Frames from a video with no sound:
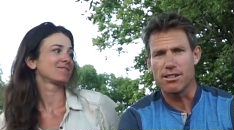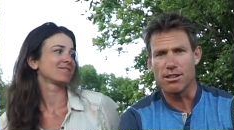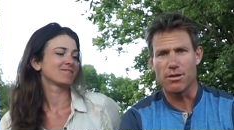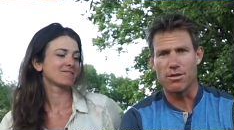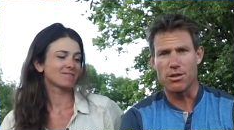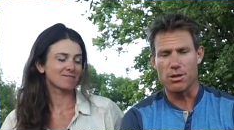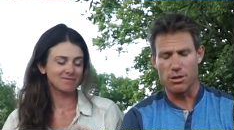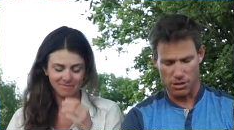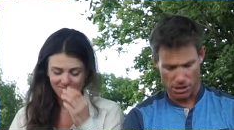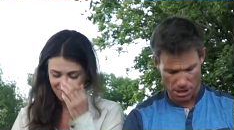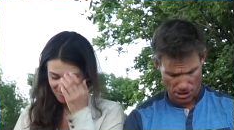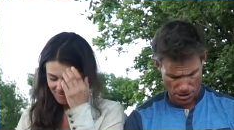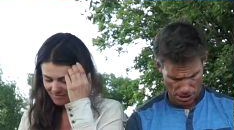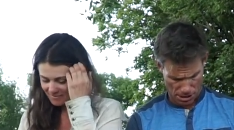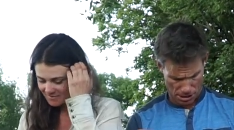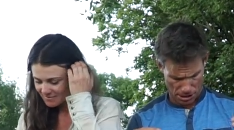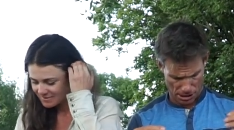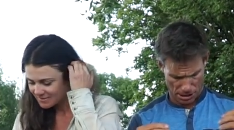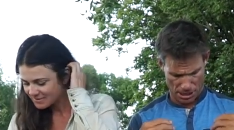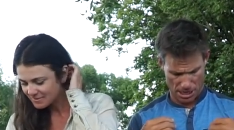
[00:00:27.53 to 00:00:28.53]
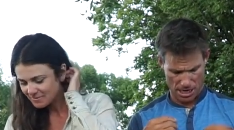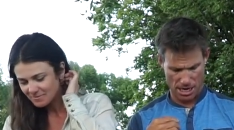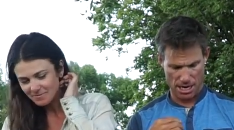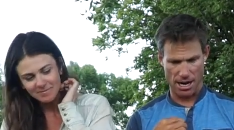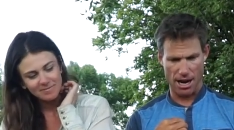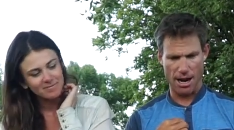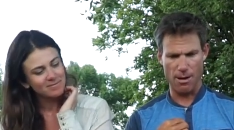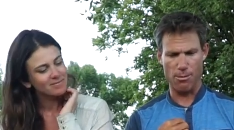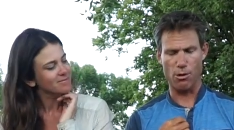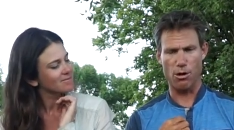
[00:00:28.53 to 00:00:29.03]
Speaker 1: interview seriously, and I
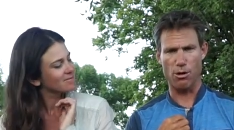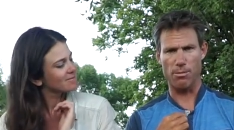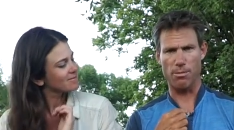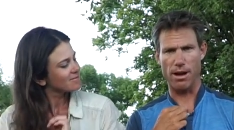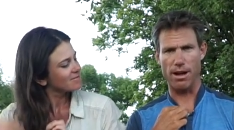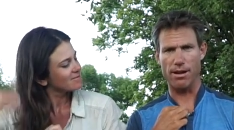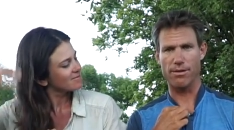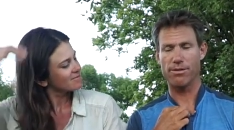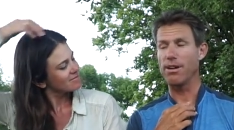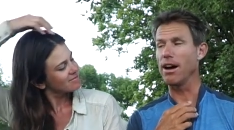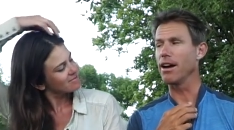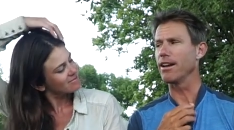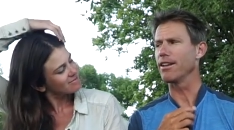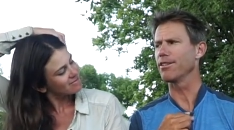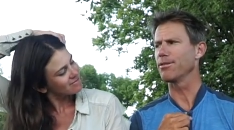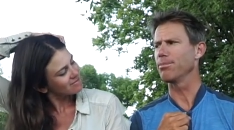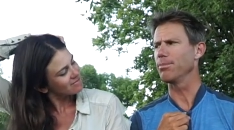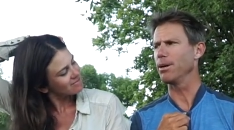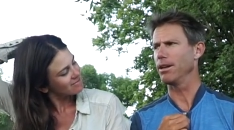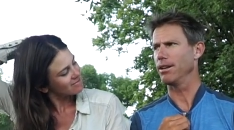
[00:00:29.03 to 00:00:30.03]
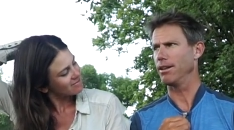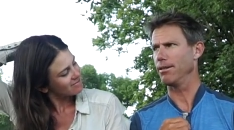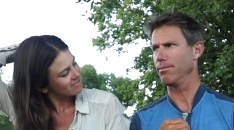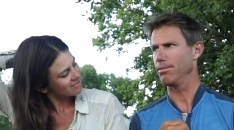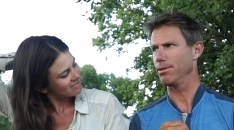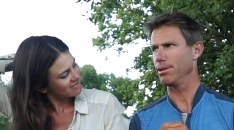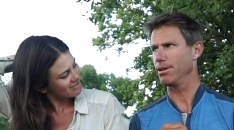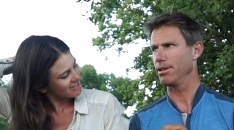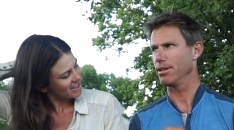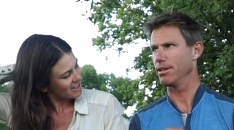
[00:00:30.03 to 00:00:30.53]
wore my finest button up.
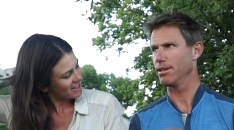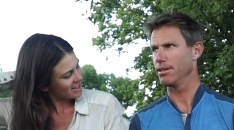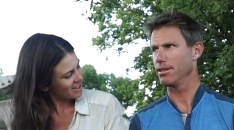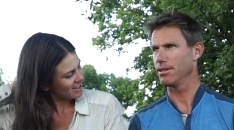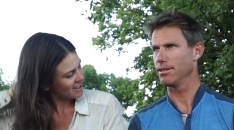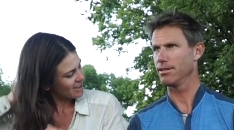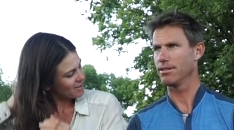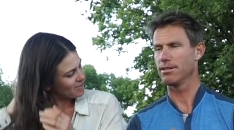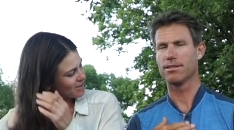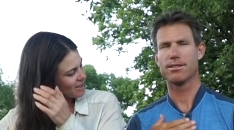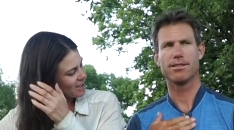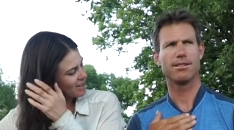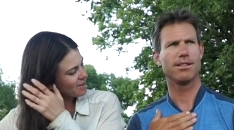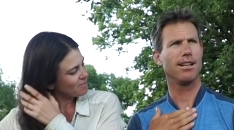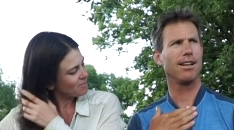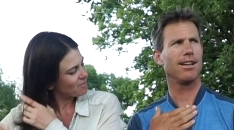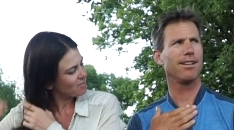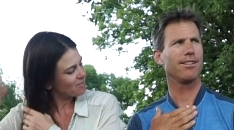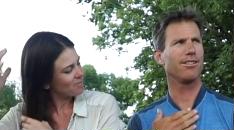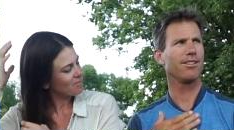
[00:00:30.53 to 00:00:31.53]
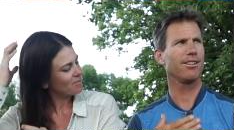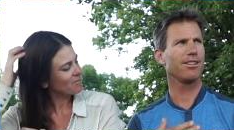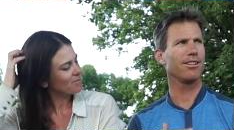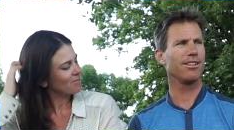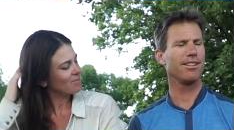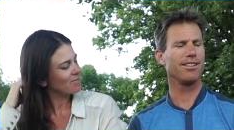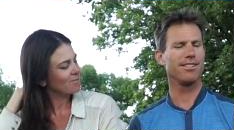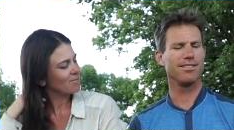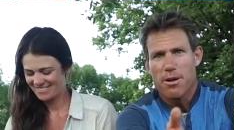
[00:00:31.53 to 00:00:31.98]
You look good, babe. Yeah, don't look good.